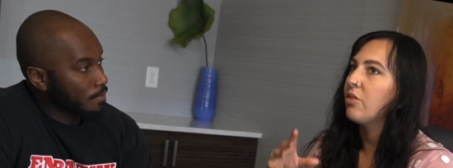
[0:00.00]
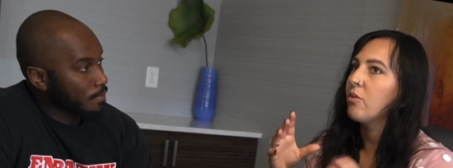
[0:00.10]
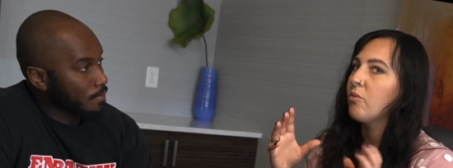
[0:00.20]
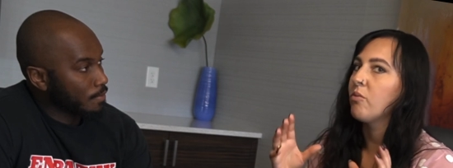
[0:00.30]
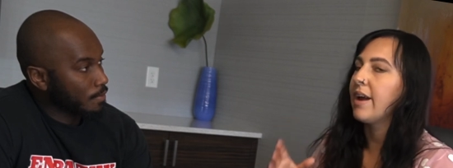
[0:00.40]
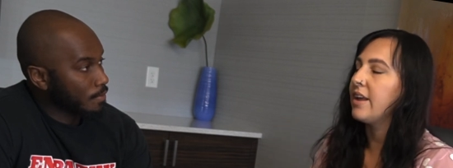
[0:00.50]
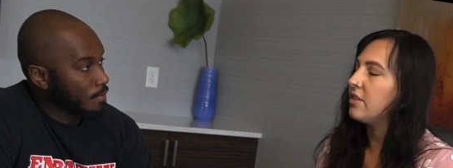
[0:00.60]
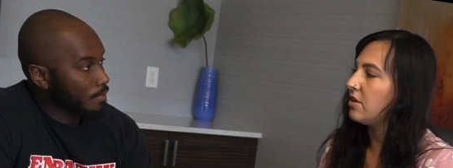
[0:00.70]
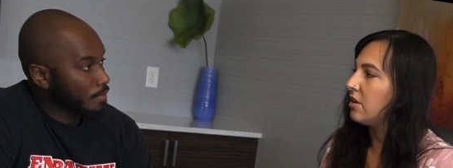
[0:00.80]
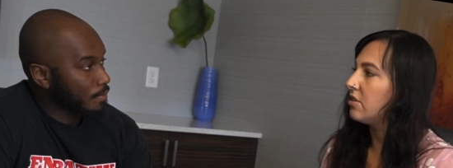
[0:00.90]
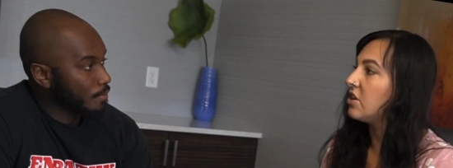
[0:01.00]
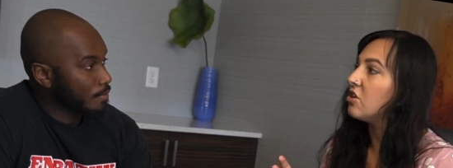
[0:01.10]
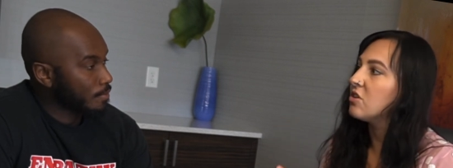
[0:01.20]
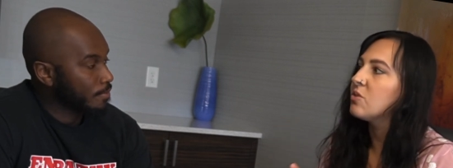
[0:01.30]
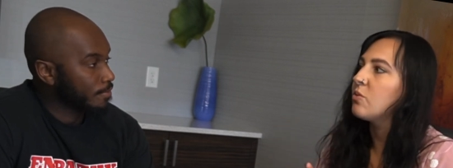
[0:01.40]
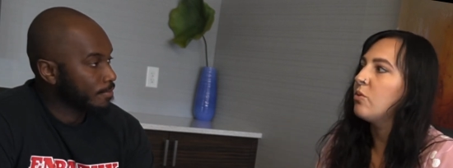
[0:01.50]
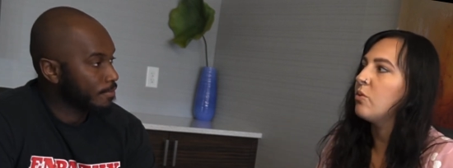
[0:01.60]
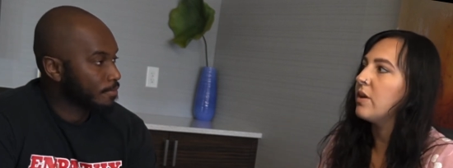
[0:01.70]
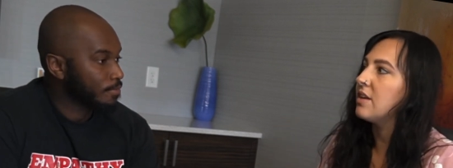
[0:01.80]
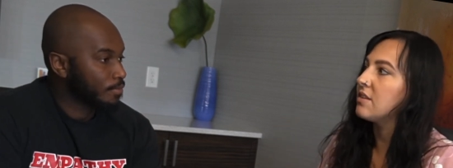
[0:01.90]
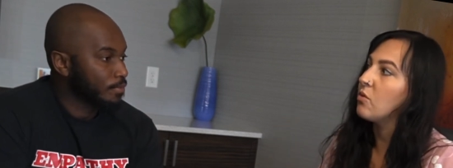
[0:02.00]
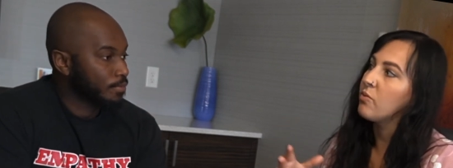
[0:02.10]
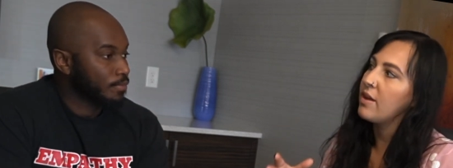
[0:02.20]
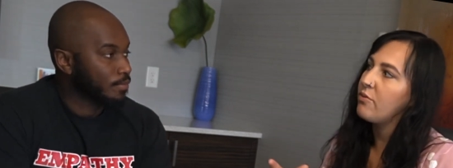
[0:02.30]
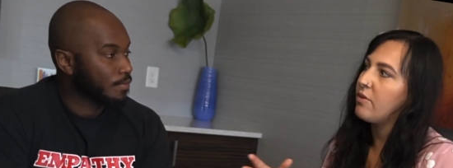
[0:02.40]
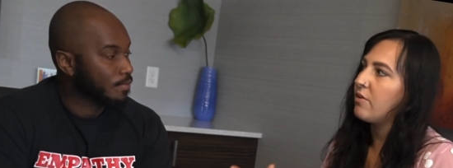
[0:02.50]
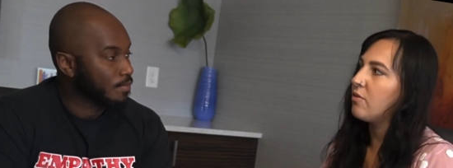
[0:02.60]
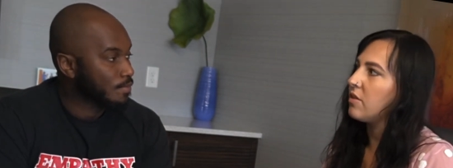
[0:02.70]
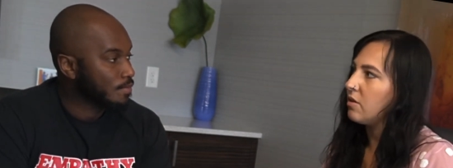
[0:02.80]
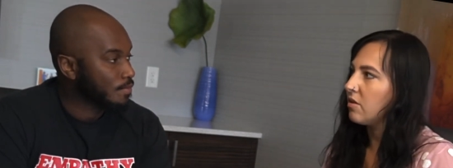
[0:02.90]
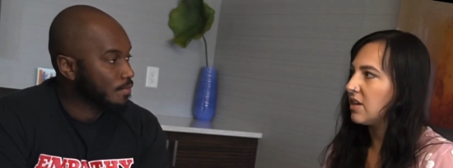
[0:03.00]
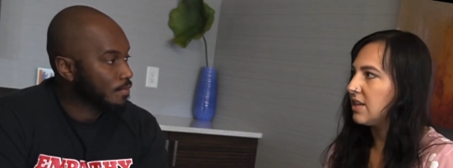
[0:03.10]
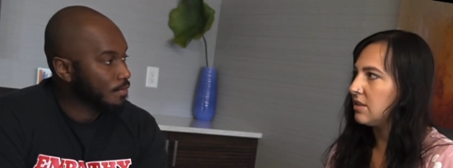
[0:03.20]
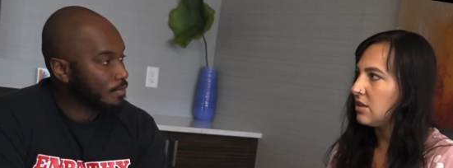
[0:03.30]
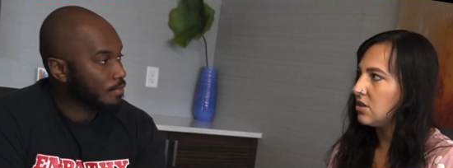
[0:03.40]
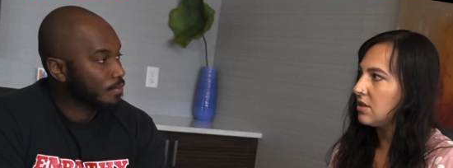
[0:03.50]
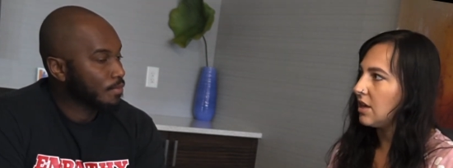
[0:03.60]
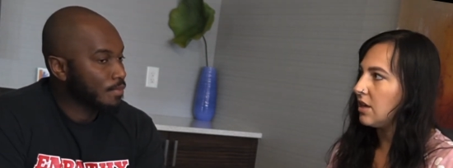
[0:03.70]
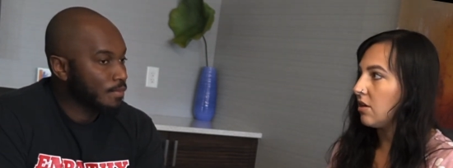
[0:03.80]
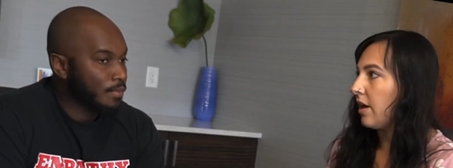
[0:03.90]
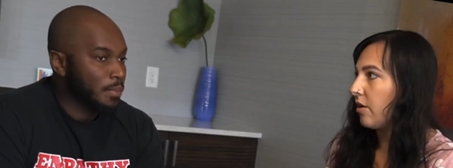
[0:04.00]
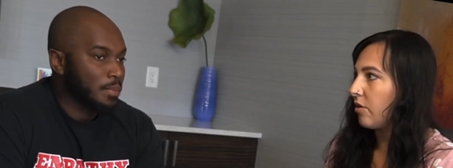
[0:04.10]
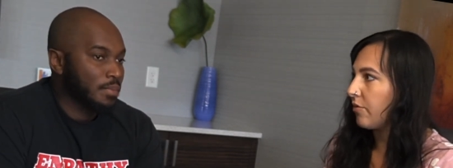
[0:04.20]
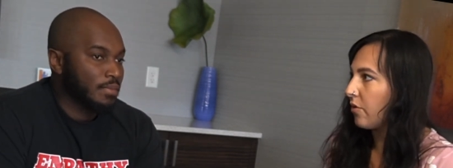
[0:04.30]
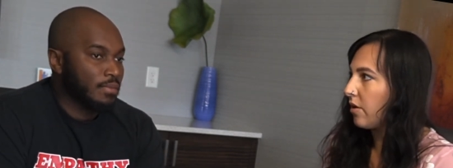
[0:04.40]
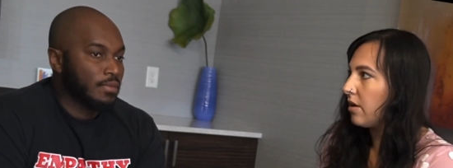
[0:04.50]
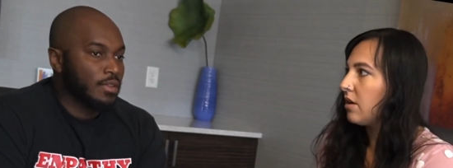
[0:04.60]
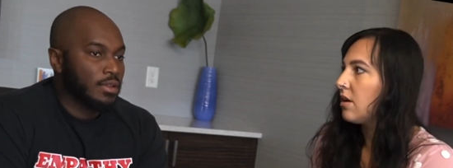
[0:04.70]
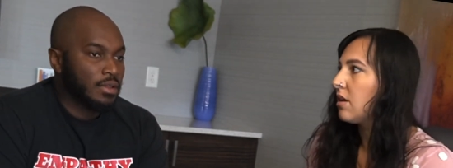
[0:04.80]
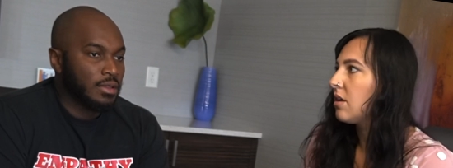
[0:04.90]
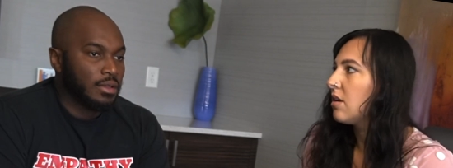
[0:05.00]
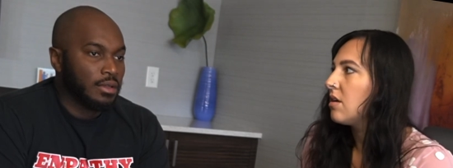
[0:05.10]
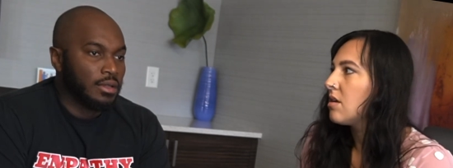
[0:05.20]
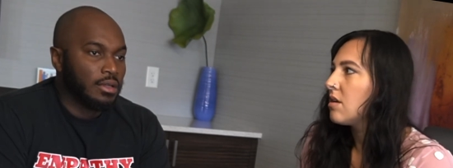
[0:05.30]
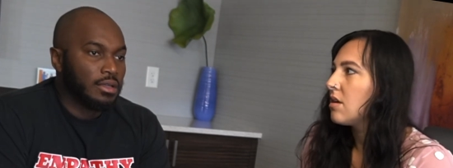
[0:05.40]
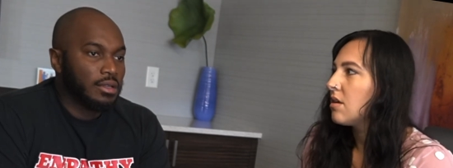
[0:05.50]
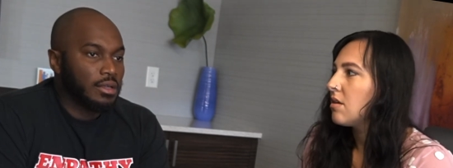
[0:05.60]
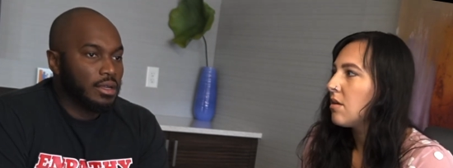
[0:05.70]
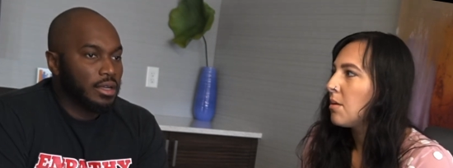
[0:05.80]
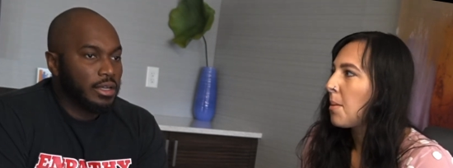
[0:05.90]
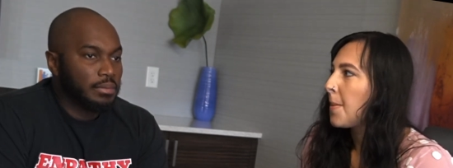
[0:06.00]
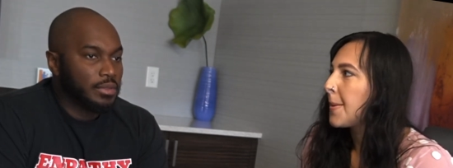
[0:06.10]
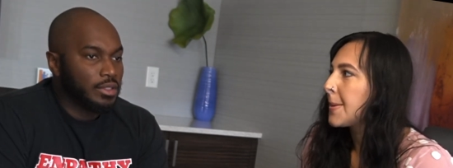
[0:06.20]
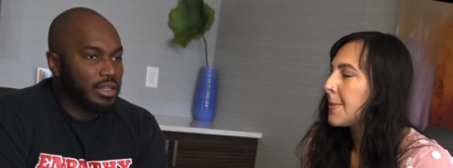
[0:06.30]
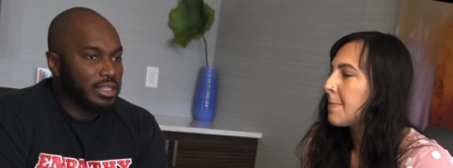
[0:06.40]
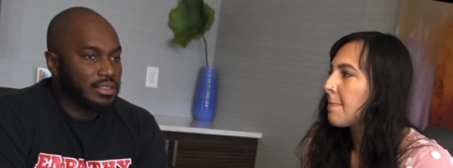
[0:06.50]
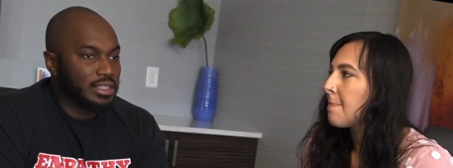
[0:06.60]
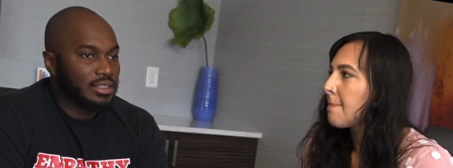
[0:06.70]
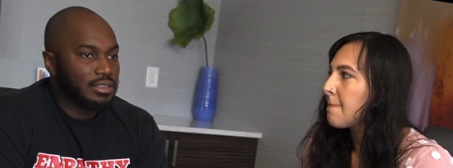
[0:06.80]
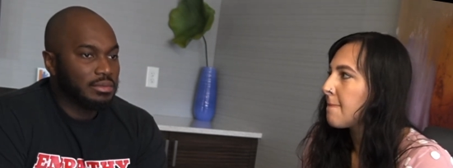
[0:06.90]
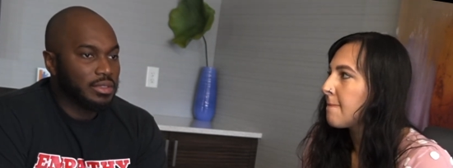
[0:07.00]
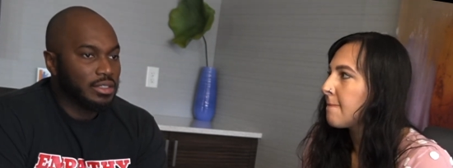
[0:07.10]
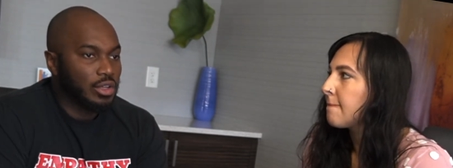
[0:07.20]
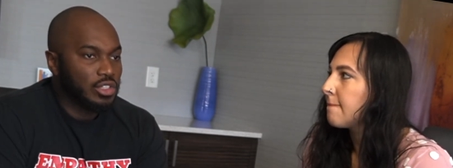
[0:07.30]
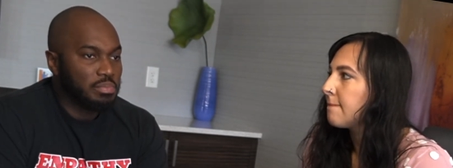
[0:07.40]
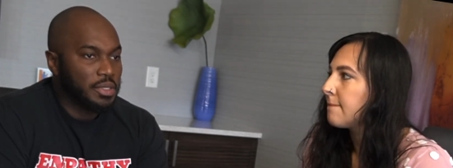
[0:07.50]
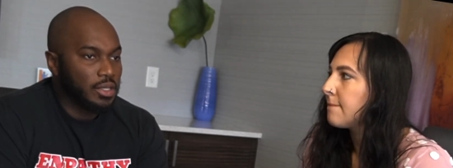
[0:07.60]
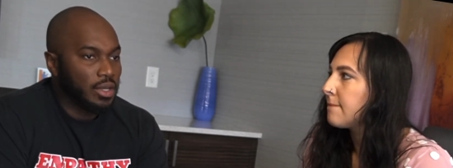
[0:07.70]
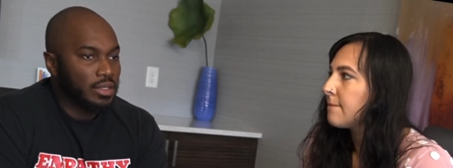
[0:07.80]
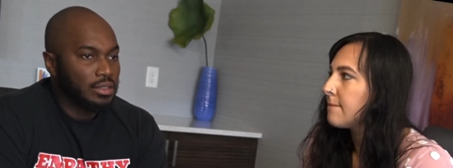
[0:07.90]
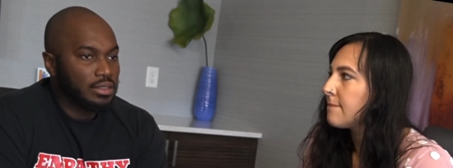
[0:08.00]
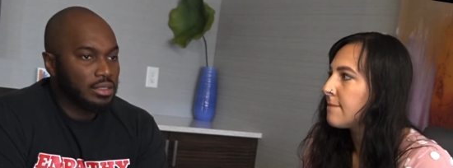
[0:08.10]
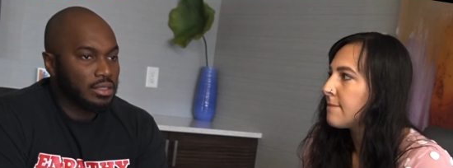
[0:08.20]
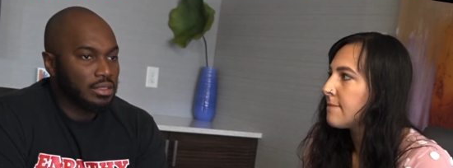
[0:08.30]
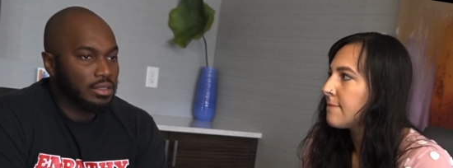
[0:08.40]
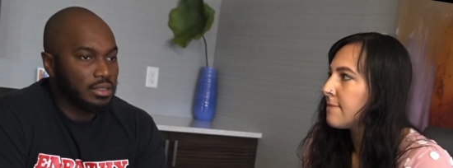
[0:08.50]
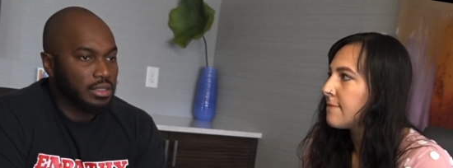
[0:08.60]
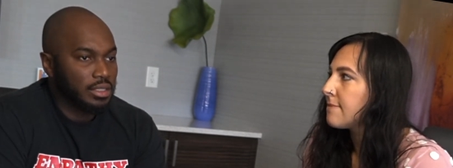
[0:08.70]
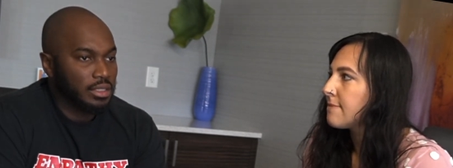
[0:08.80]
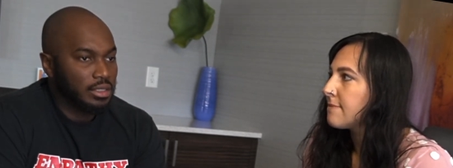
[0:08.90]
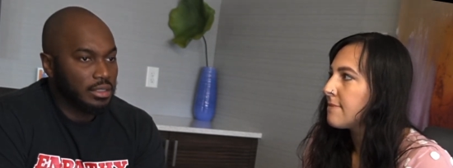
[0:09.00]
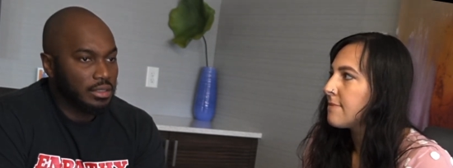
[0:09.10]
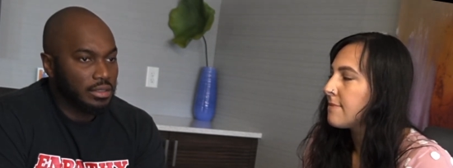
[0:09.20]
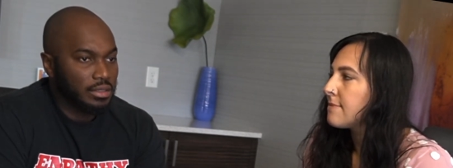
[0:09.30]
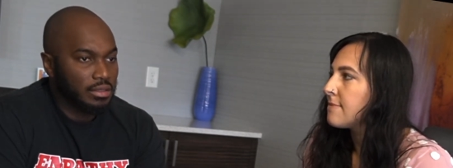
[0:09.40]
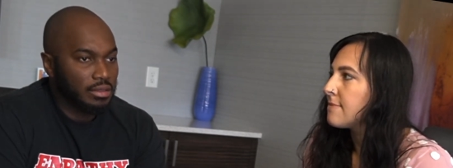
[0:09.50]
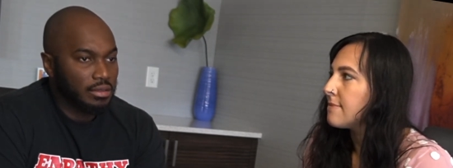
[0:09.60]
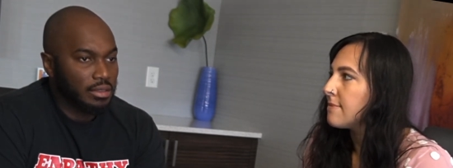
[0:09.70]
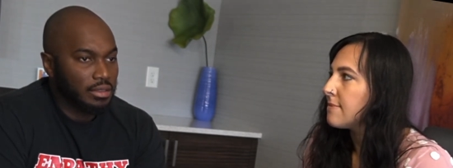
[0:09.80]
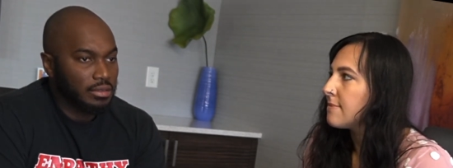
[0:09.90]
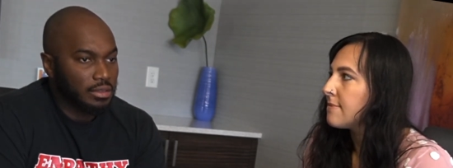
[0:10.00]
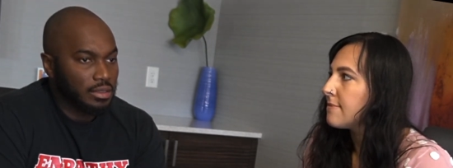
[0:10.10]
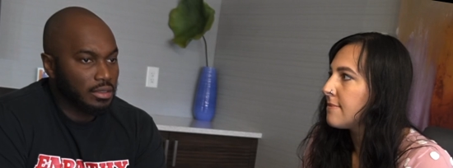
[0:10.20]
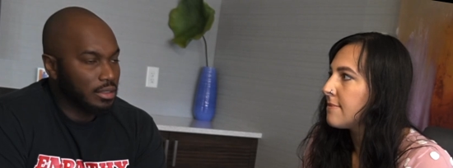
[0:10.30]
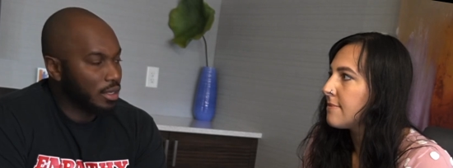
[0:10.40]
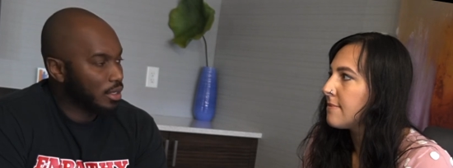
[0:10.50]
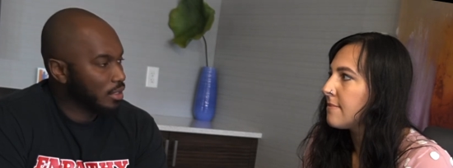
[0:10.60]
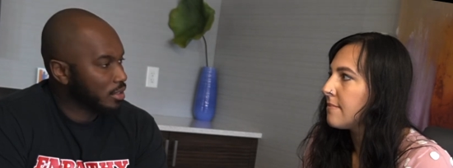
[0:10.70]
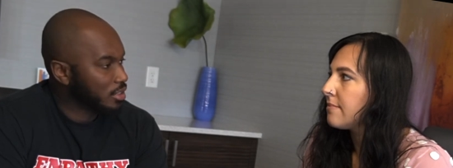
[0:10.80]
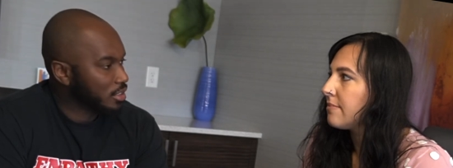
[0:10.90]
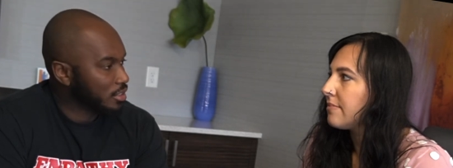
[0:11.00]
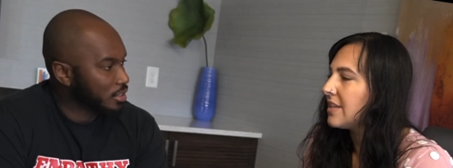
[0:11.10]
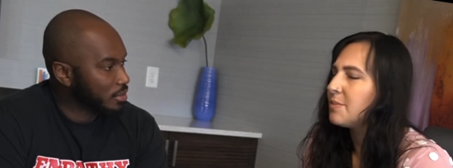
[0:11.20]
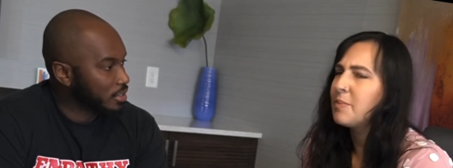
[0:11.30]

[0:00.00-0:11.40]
Speaker 1: the right the, the nurse who is a right fit for the organization that you're hiring for
Speaker 2: um, you know like i said it's it goes beyond the mm-hmm. all the it's